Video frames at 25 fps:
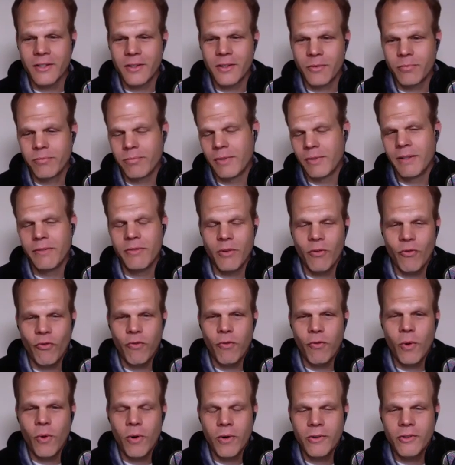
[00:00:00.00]
I'll leave it in
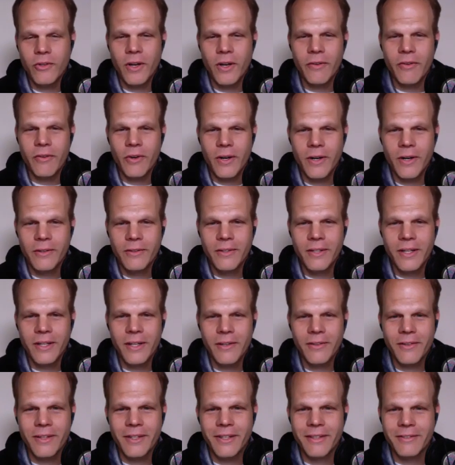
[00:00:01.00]
force driving around
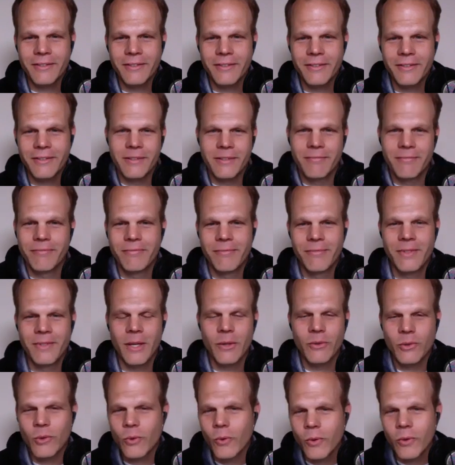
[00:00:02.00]
town, like, because it
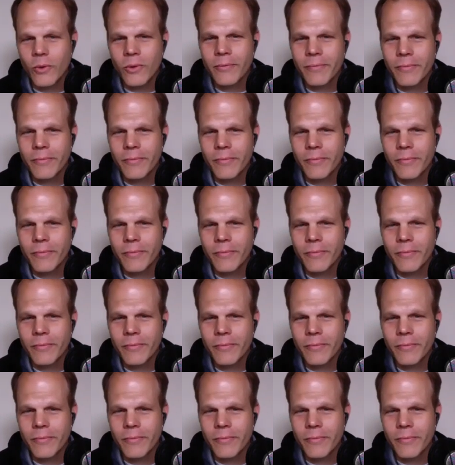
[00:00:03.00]
sounds cool.